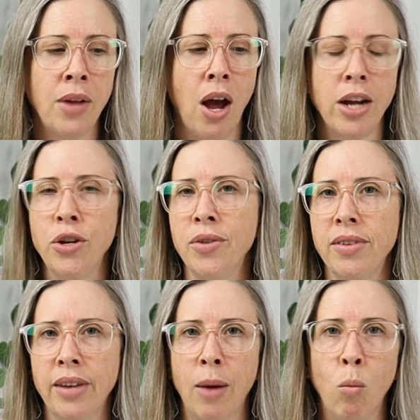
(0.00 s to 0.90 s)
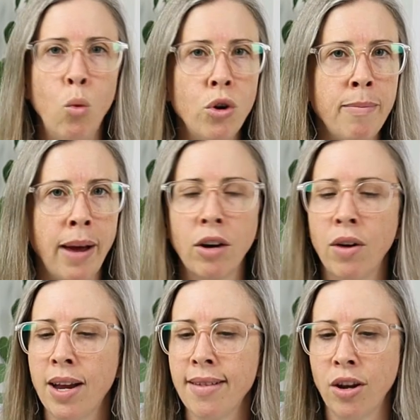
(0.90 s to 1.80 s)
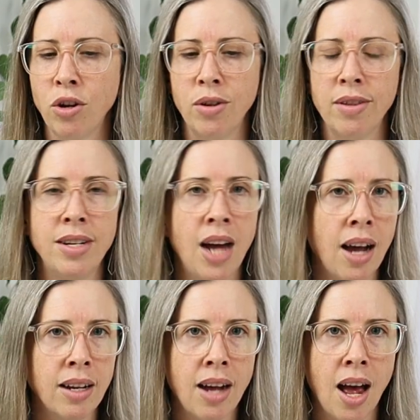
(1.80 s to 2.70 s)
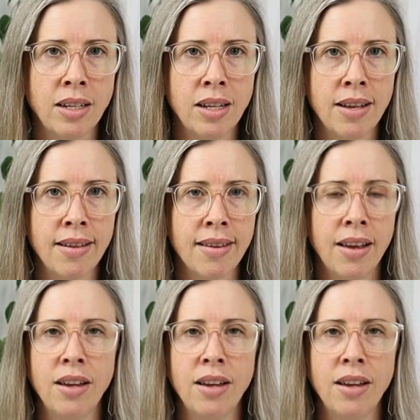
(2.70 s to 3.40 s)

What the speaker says: I use wooden backgrounds. I use darker colors